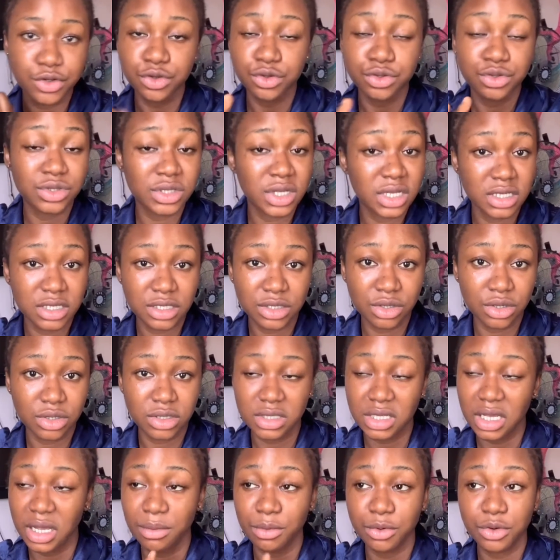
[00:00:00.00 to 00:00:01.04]
Today is Thursday,
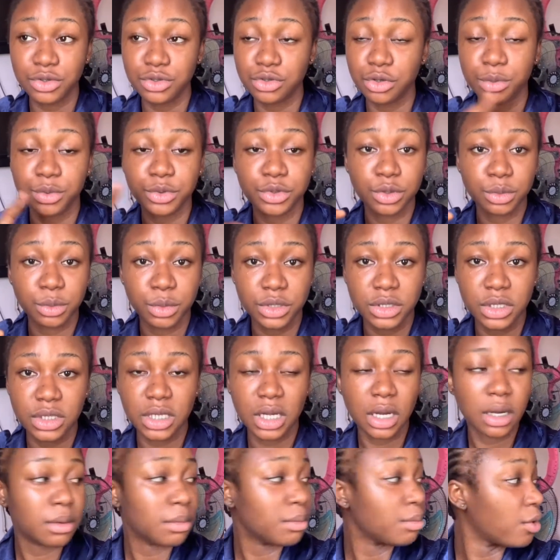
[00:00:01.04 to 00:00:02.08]
I'm going to upload on Monday, yeah,
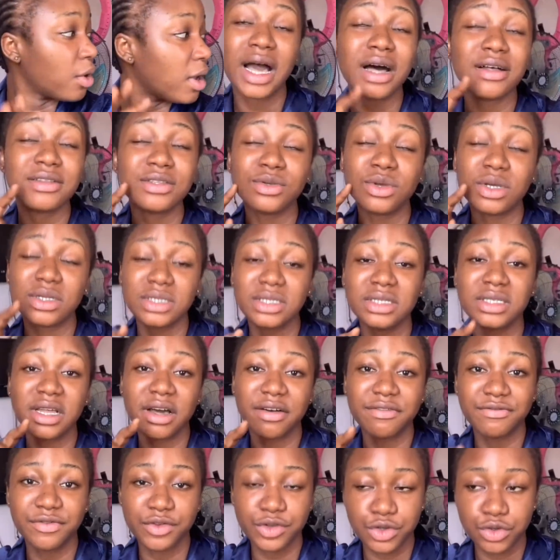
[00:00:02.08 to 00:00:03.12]
but I had to edit that
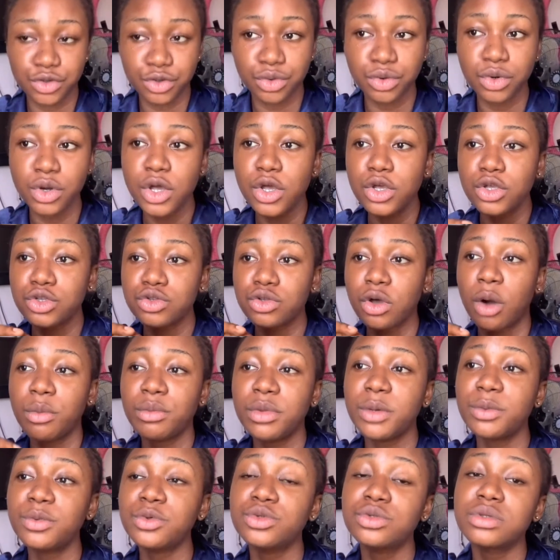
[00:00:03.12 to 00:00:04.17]
video so I'll be
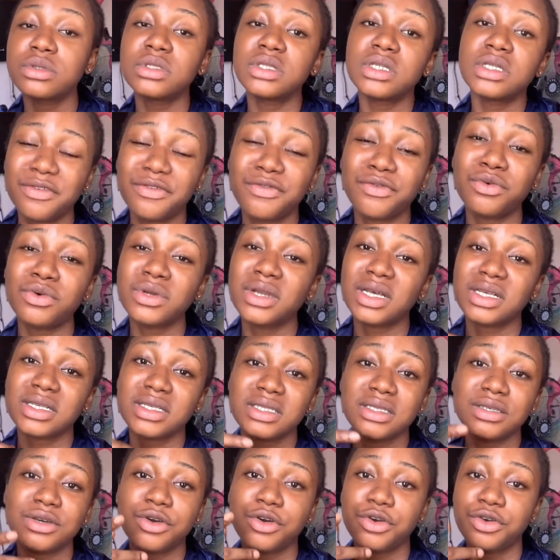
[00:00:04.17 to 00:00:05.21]
able to delete the phone and
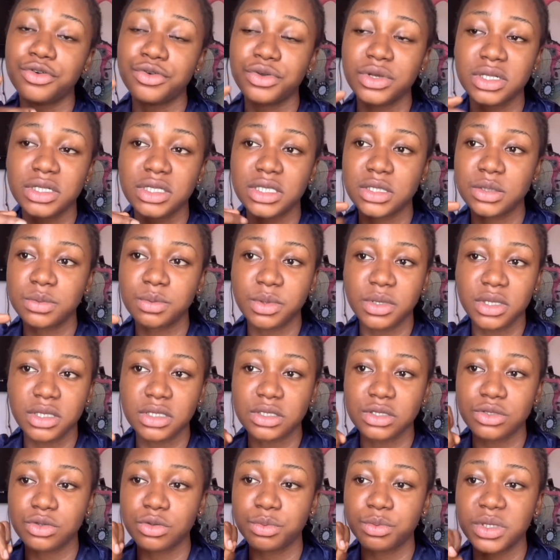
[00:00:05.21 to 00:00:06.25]
still create space.
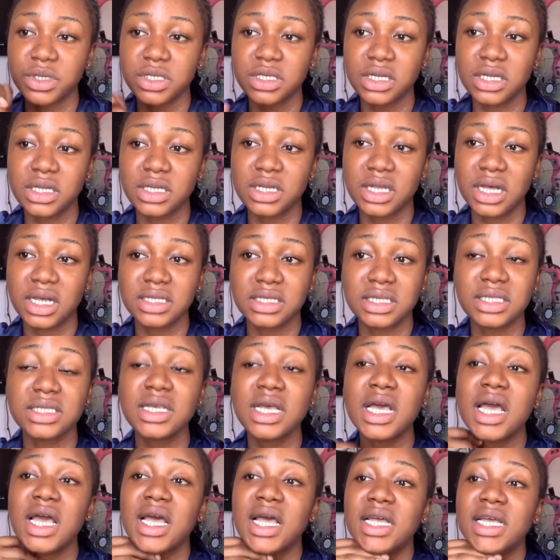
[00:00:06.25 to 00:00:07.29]
So basically that's it.
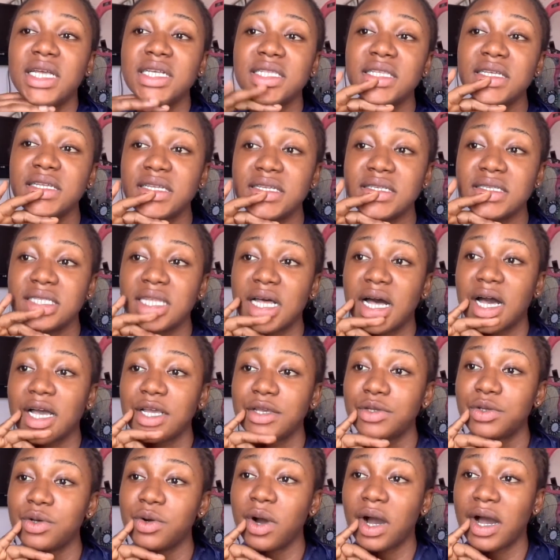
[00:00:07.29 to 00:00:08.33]
The thing is that, you
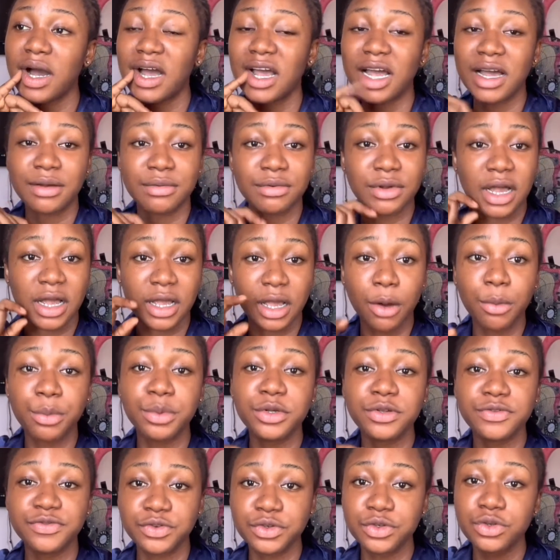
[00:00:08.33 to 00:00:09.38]
know, I upload
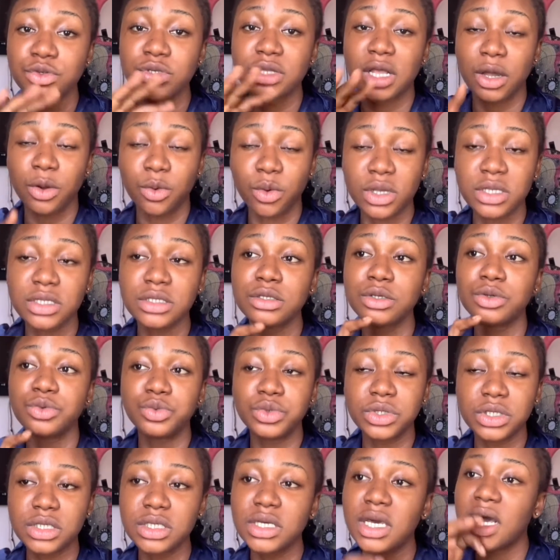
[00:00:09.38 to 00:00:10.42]
videos like once a
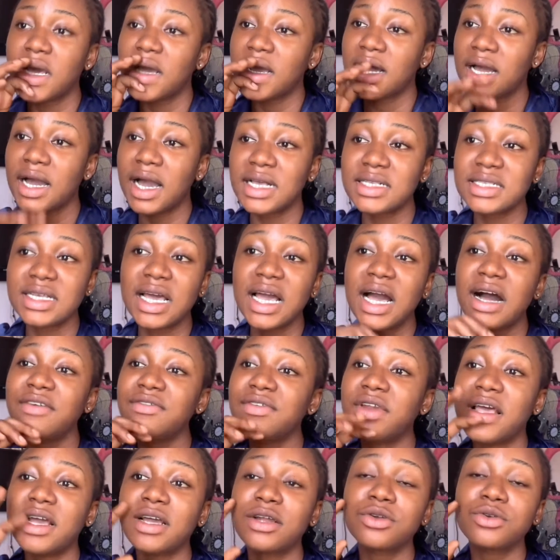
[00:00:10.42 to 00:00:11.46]
week. Guys, I have
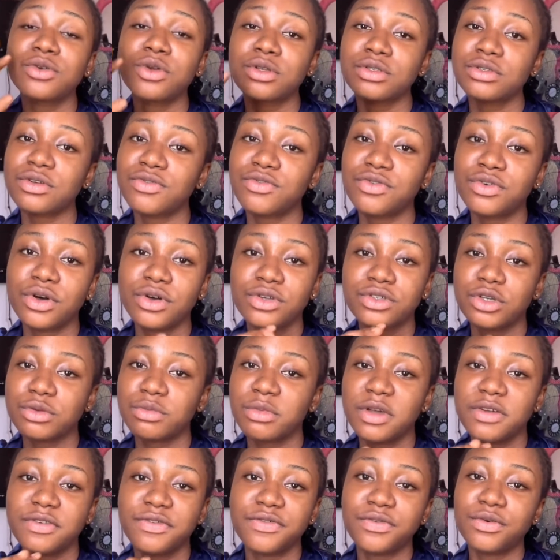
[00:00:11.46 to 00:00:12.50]
like lots of vlogs on my
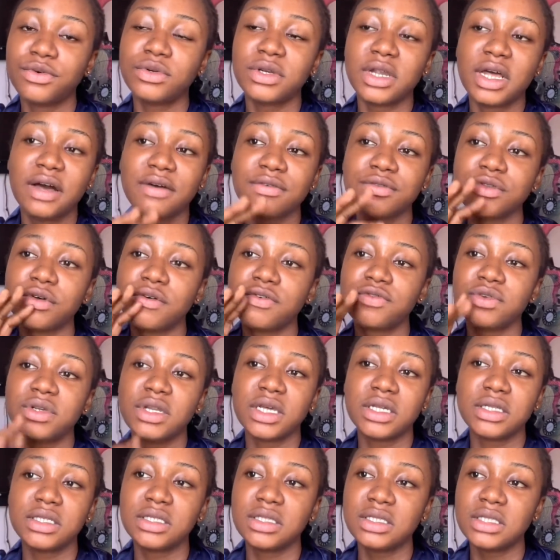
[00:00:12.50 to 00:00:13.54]
phone that I have not even
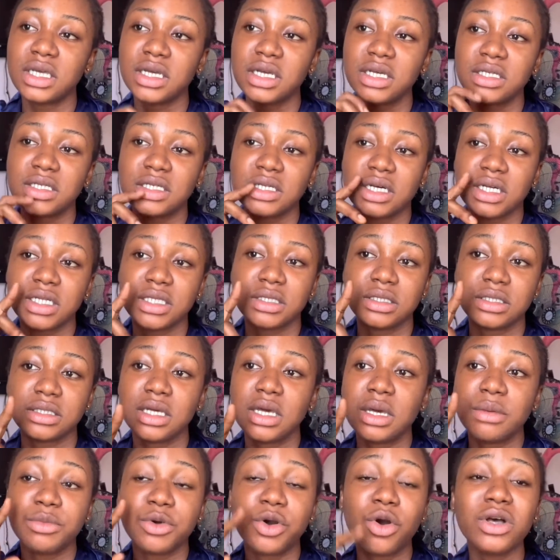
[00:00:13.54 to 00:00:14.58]
edited, and
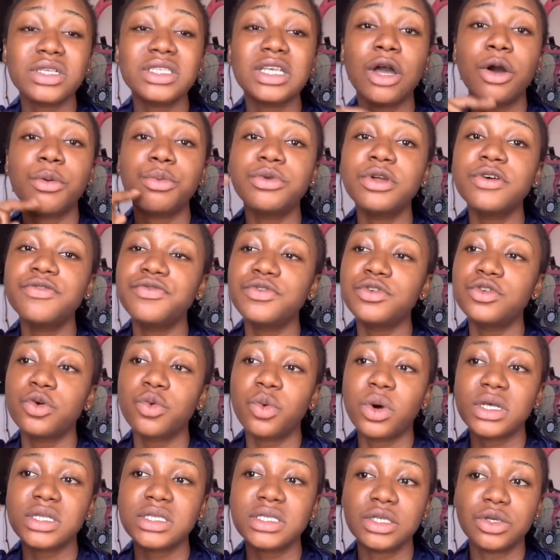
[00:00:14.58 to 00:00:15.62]
because I upload video
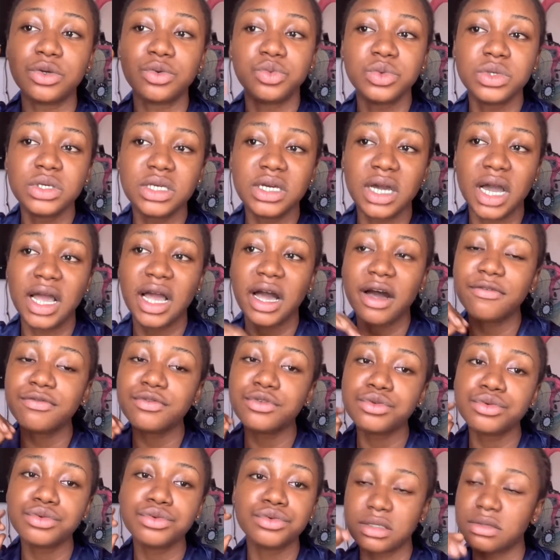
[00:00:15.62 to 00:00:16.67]
once a week, I have
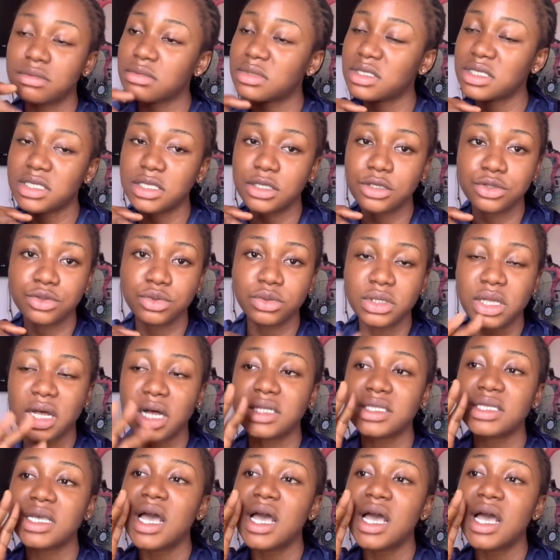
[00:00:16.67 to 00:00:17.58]
to stick to that.